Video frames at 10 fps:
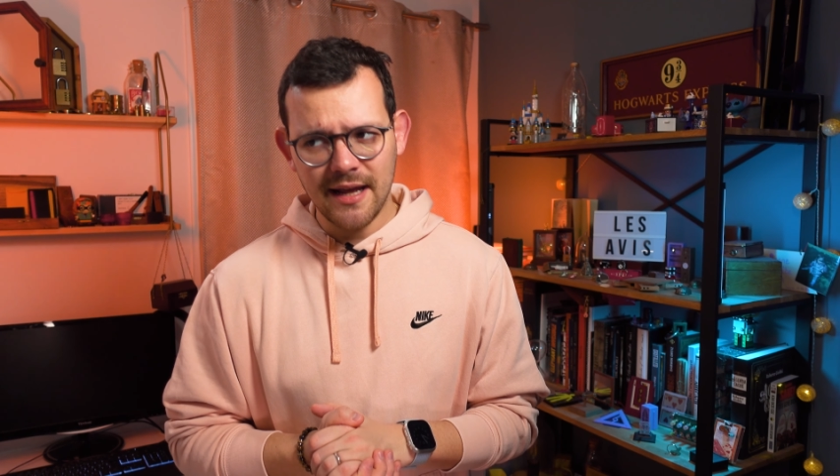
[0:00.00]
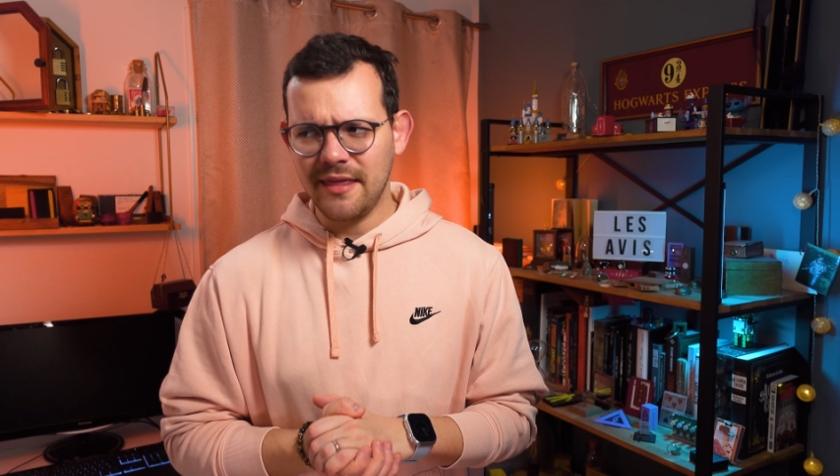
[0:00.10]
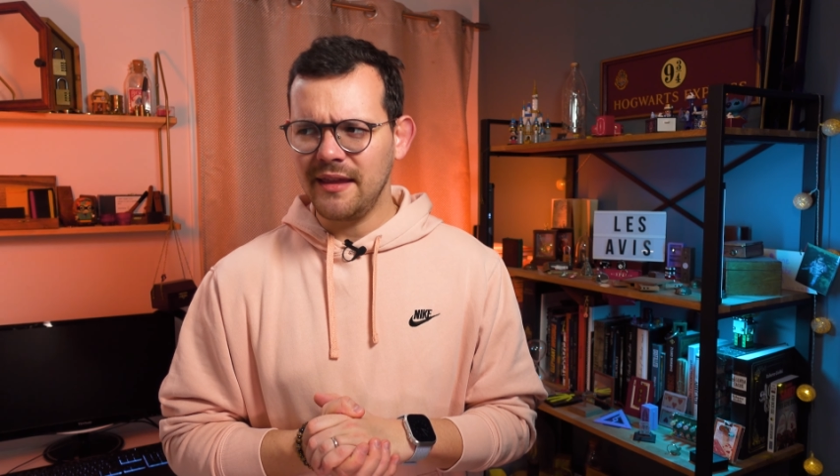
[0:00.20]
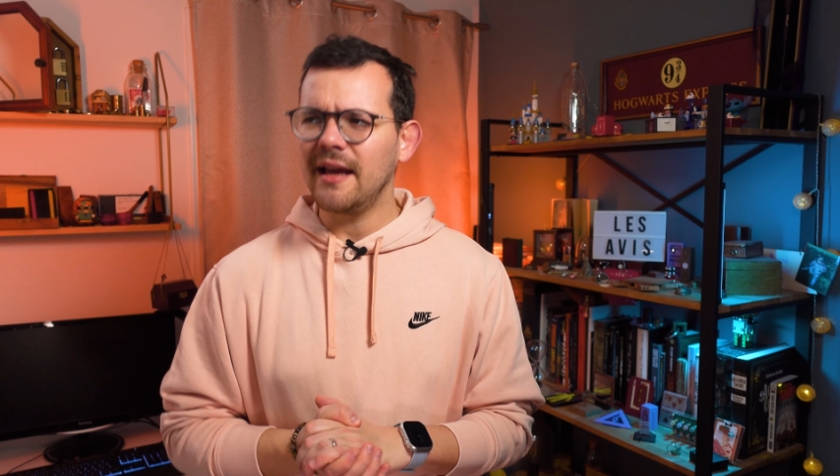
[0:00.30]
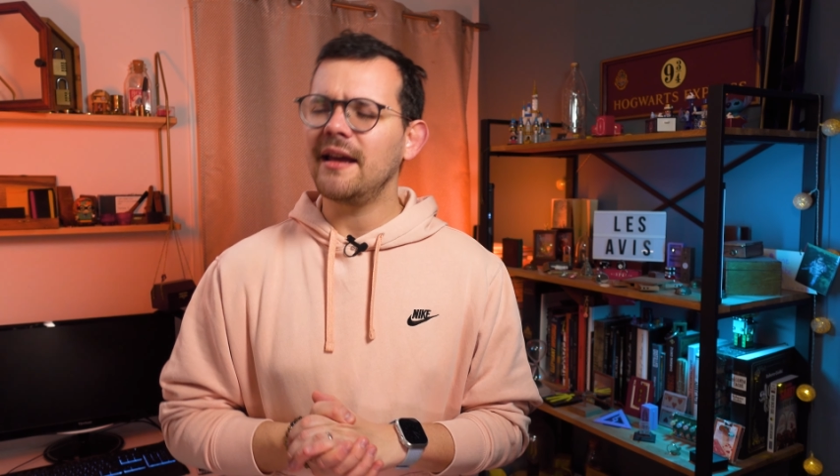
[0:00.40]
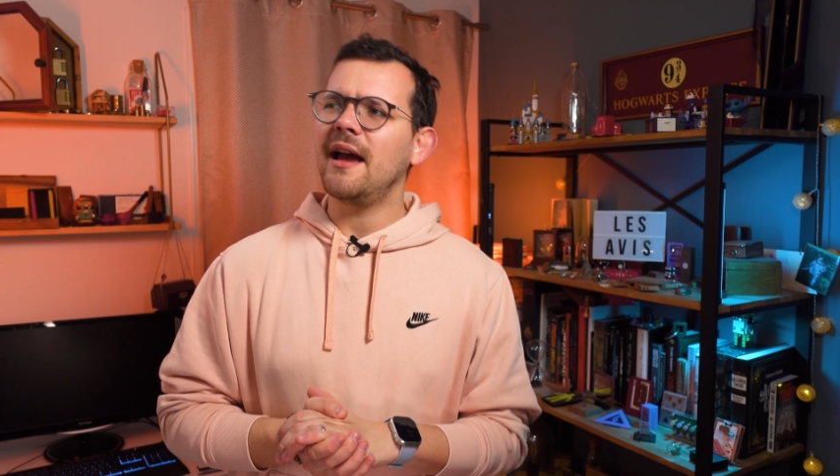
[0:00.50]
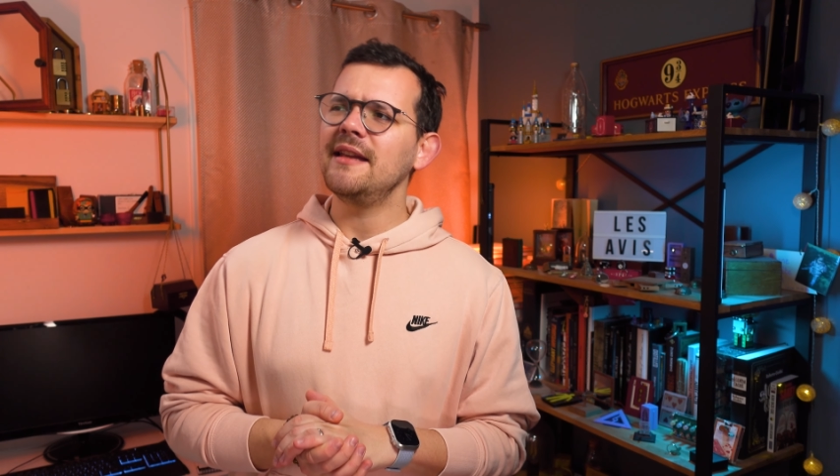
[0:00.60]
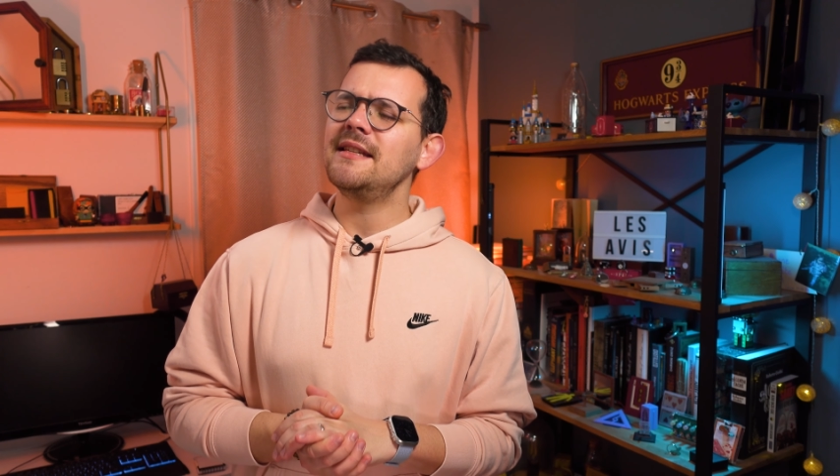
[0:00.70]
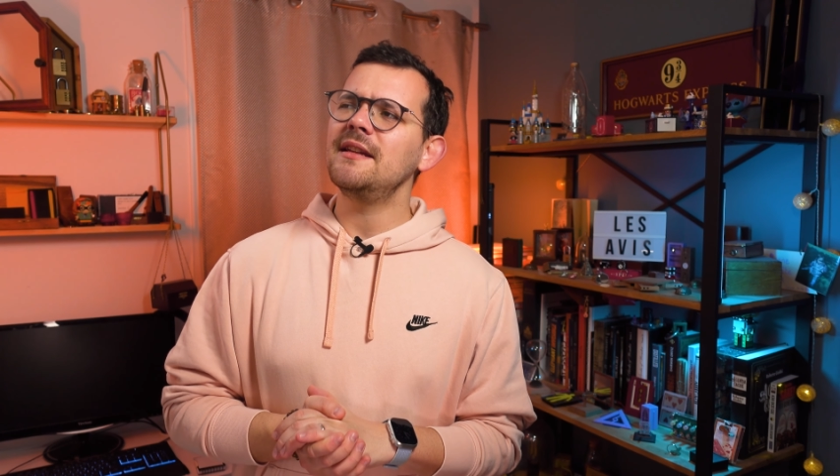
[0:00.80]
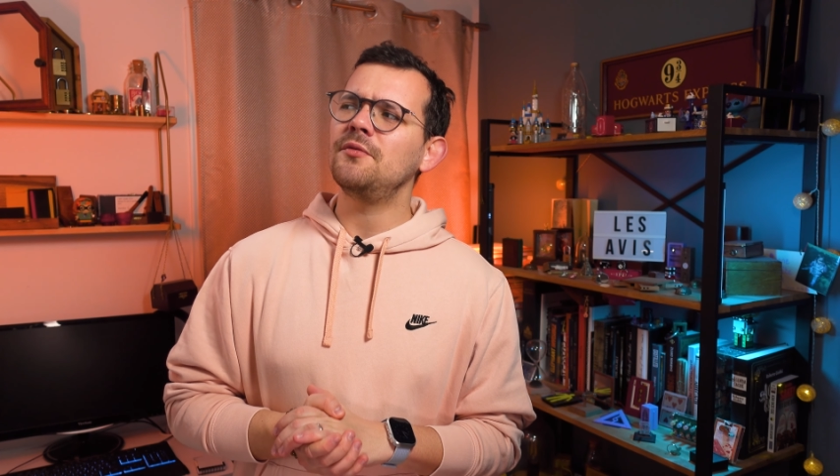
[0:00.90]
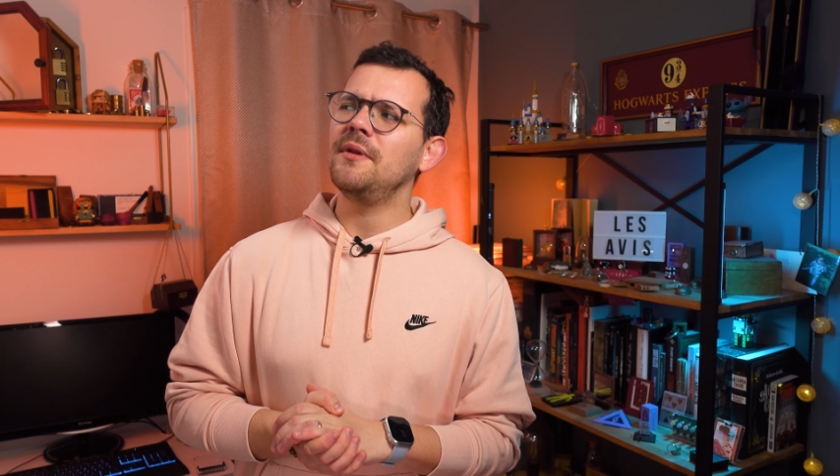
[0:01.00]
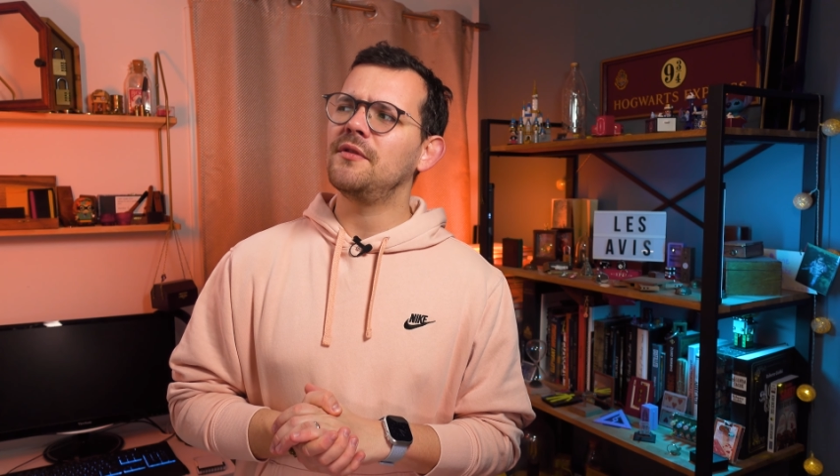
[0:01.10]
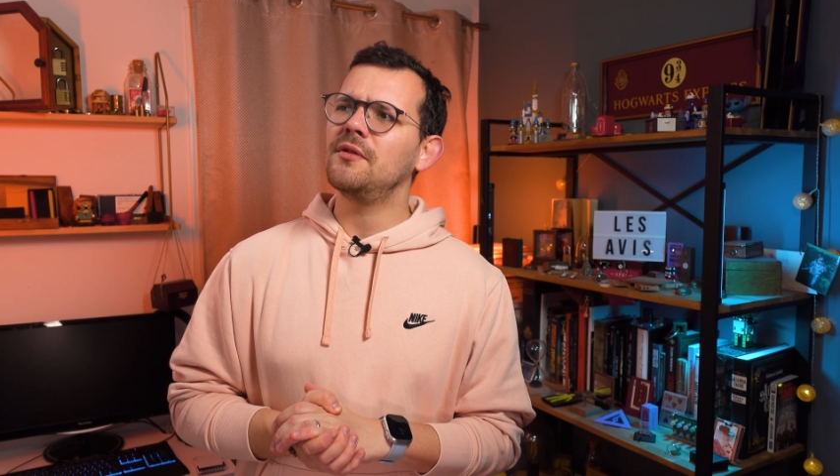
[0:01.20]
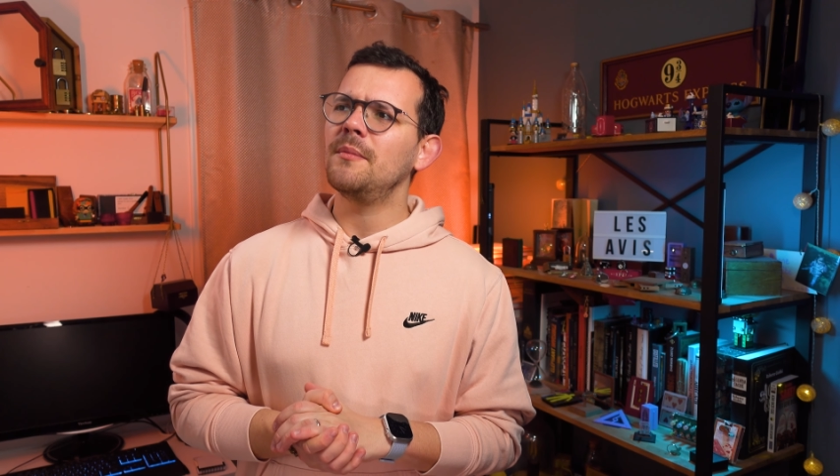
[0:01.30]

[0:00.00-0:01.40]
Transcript: I think I did a review